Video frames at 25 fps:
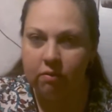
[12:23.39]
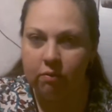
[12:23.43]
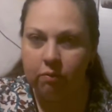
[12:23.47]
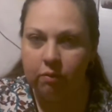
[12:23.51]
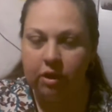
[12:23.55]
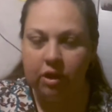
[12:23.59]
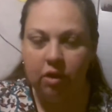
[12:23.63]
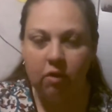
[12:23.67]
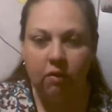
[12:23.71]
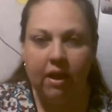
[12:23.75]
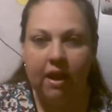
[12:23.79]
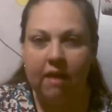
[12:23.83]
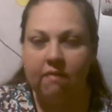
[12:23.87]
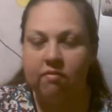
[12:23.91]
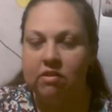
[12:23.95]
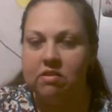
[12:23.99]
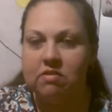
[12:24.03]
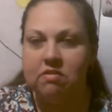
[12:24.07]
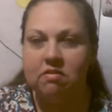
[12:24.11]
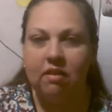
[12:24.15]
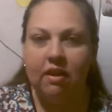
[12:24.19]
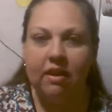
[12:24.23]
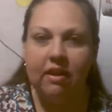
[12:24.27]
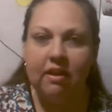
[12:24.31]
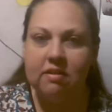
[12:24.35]
We don't have the
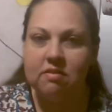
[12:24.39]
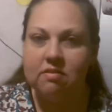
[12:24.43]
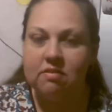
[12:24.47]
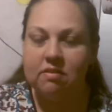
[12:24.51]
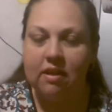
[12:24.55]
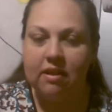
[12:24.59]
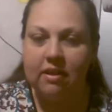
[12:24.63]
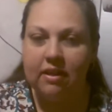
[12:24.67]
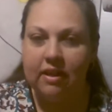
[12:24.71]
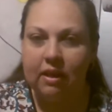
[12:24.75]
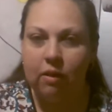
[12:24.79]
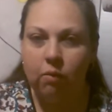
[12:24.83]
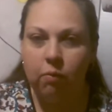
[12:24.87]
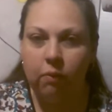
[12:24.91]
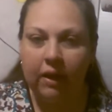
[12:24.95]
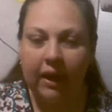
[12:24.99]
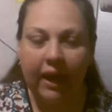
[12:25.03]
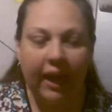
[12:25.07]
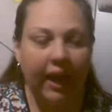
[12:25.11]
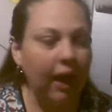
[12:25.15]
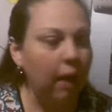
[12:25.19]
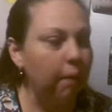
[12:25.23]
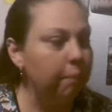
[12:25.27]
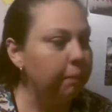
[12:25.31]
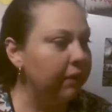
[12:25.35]
slightest idea what
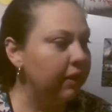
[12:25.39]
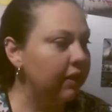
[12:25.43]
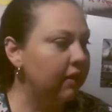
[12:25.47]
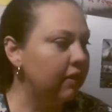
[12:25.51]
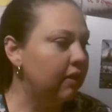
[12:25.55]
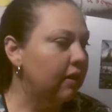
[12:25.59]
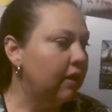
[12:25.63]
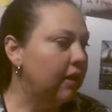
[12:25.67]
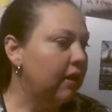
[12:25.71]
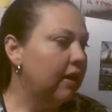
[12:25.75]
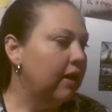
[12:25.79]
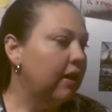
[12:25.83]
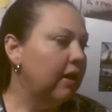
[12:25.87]
happened.